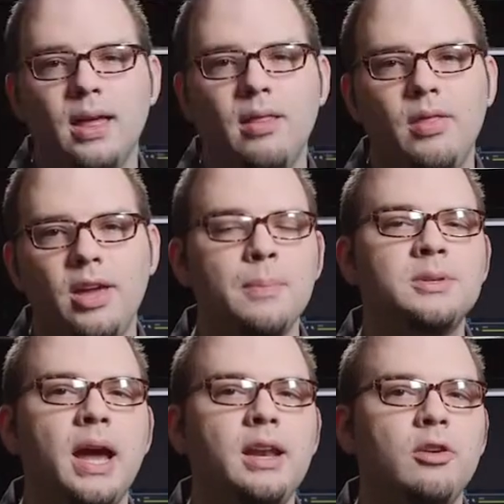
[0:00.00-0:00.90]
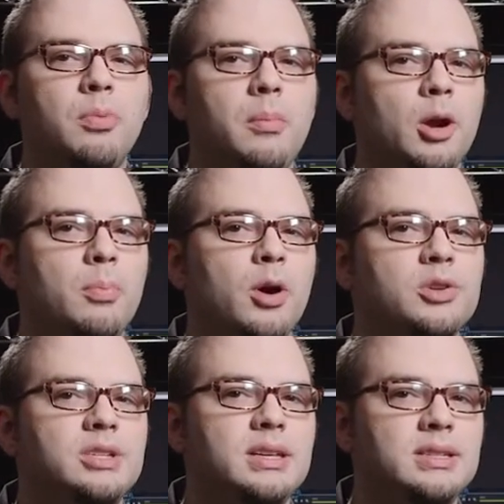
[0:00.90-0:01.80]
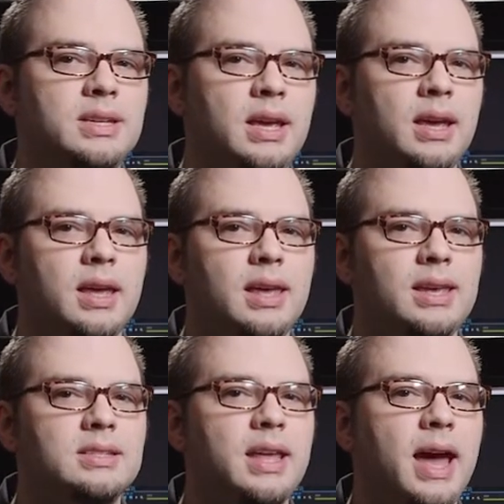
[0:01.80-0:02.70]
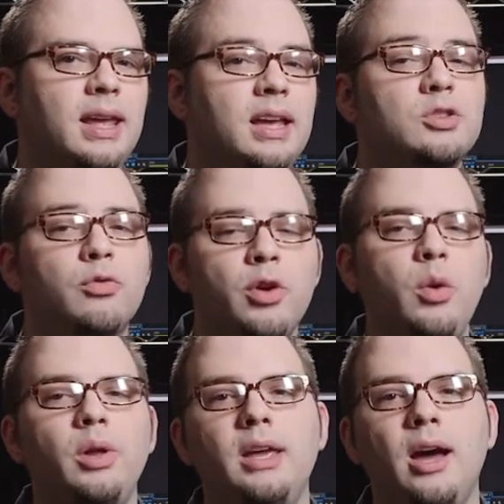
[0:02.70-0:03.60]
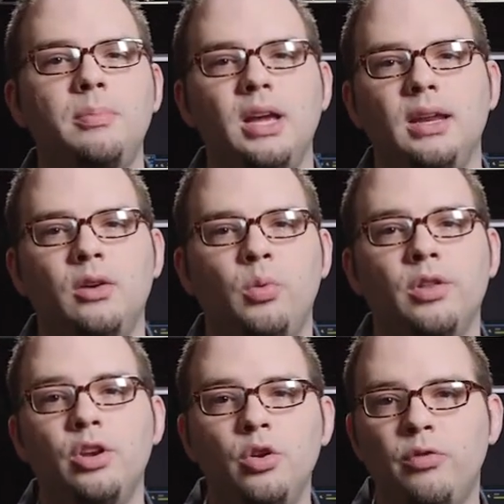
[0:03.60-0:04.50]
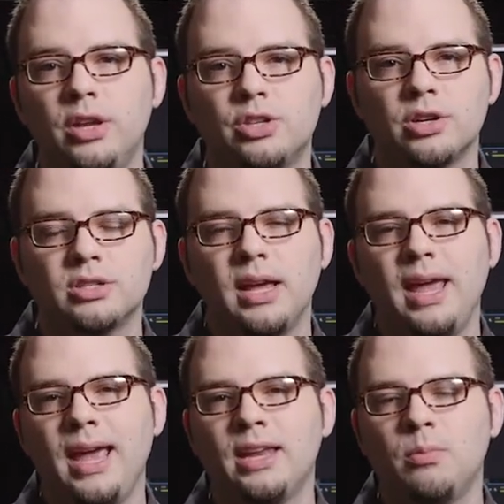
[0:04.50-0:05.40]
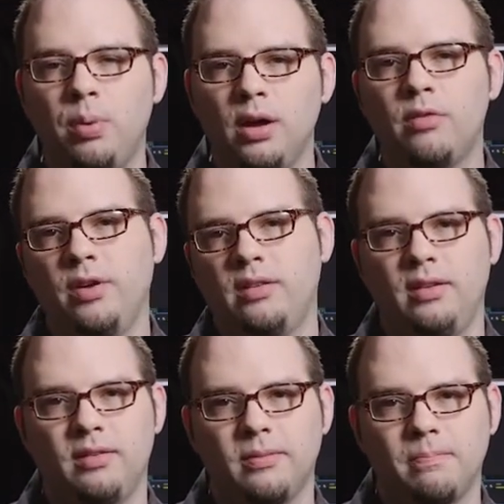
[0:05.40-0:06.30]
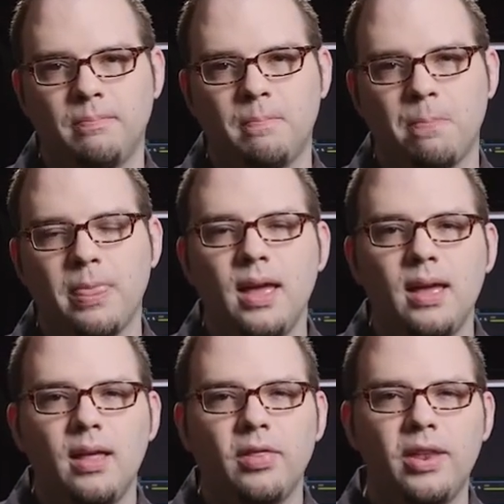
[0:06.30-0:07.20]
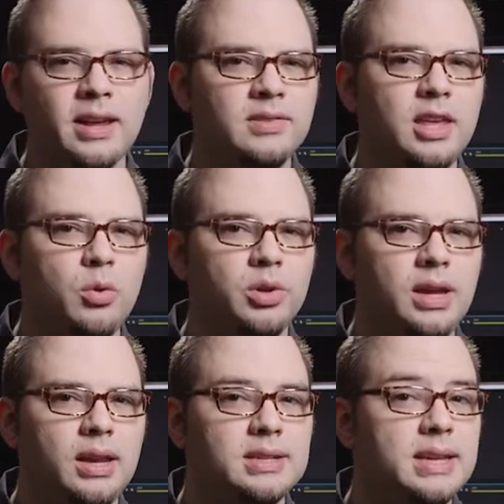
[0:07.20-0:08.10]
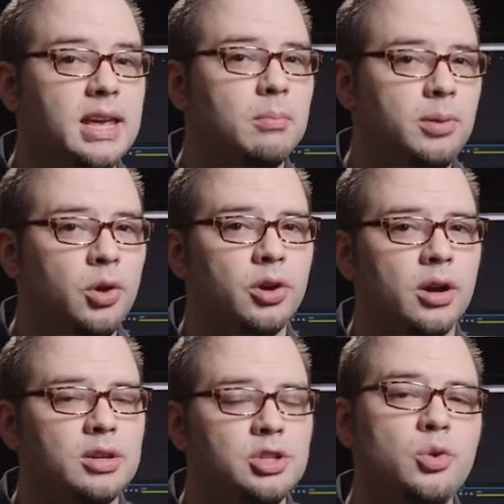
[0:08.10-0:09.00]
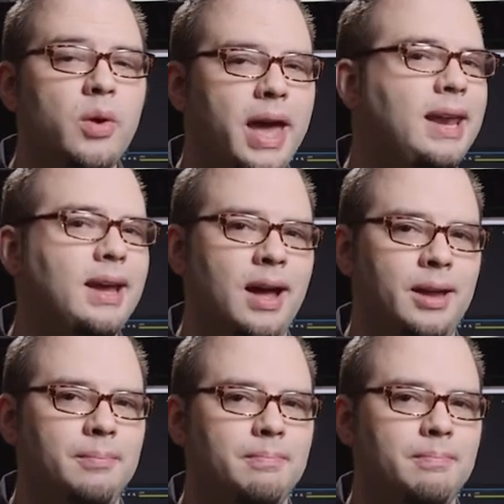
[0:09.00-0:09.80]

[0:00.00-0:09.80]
The upside of Premiere Pro CC is that it's frequently updated with new features and bug fixes. The next thing you will need is a computer to edit on.